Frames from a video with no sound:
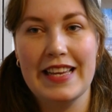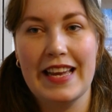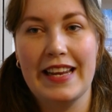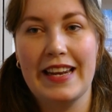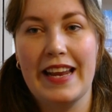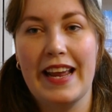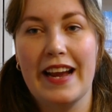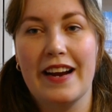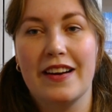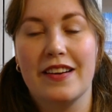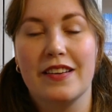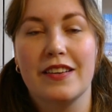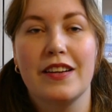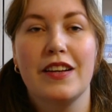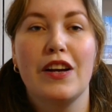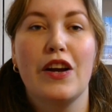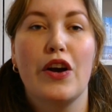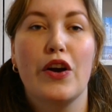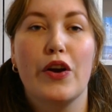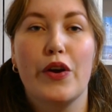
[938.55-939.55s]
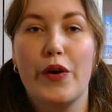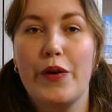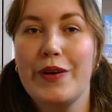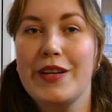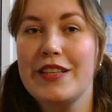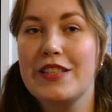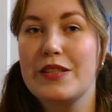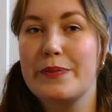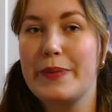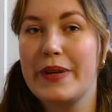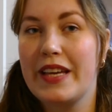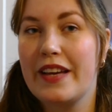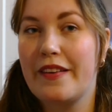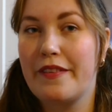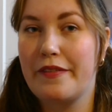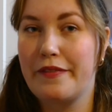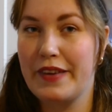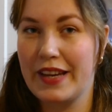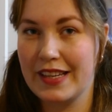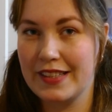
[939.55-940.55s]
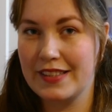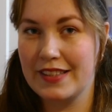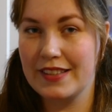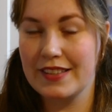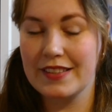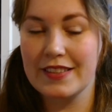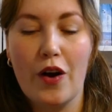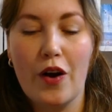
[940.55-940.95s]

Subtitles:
and they're going to be evicted.